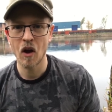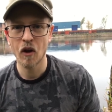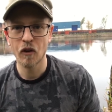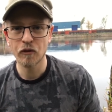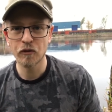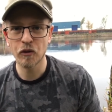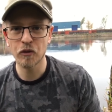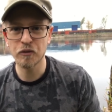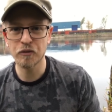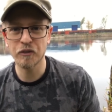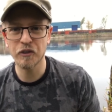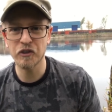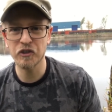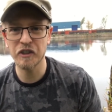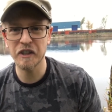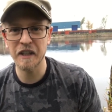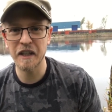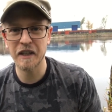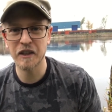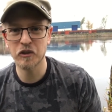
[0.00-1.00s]
Float
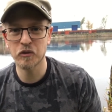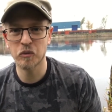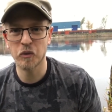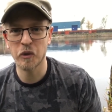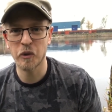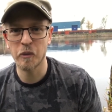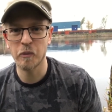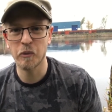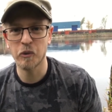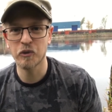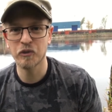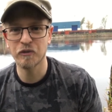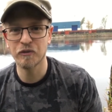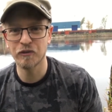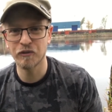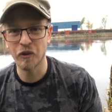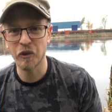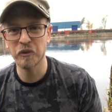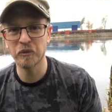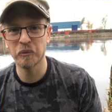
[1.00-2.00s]
fishing is one of the most
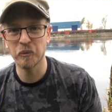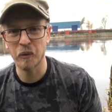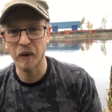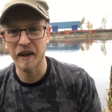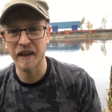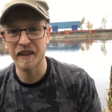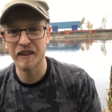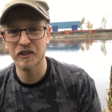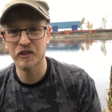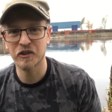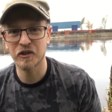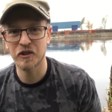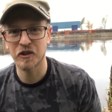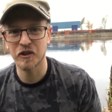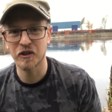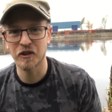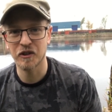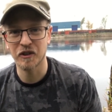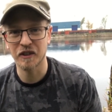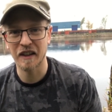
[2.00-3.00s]
fun ways
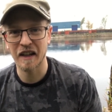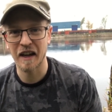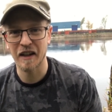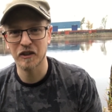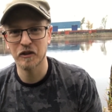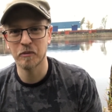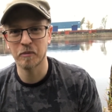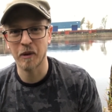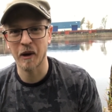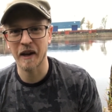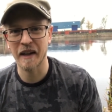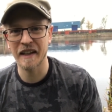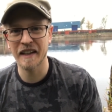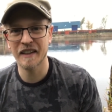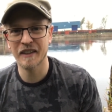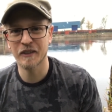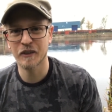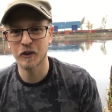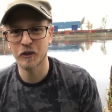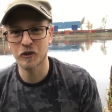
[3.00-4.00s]
to catch pike.
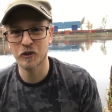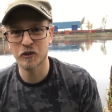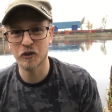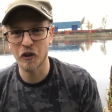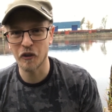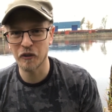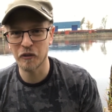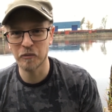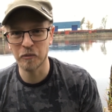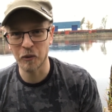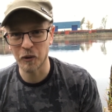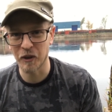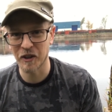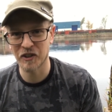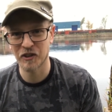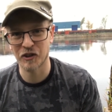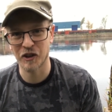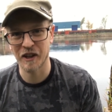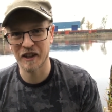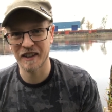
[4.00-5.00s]
There's nothing more
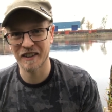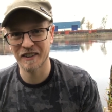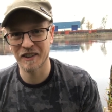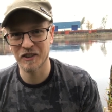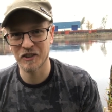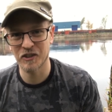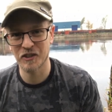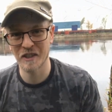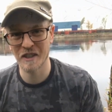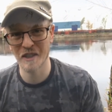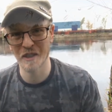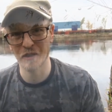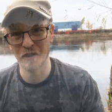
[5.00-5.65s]
exciting than seeing a